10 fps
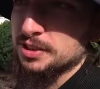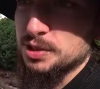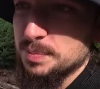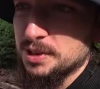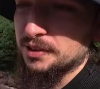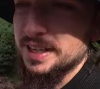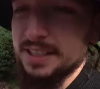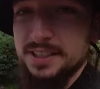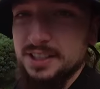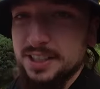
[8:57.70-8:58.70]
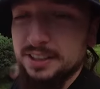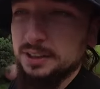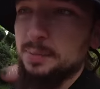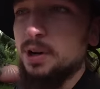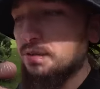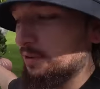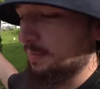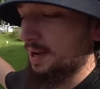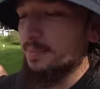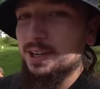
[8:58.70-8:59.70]
is super green and chilled, apart from
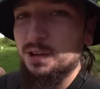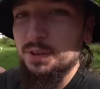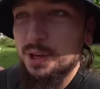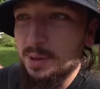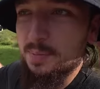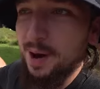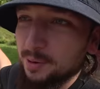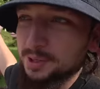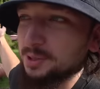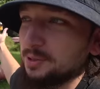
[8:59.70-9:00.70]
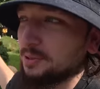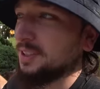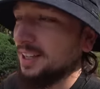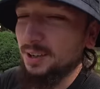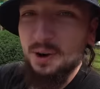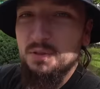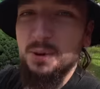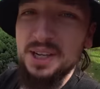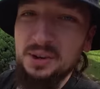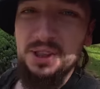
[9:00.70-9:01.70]
my mate over there with the power tools. Wherever
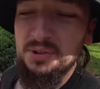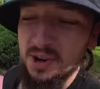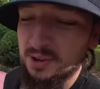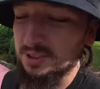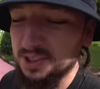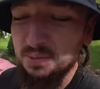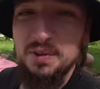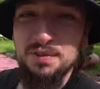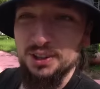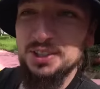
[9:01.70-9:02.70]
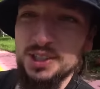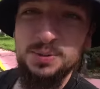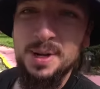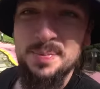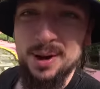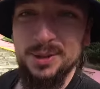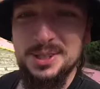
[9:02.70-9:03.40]
we go in the world, someone follows us with a power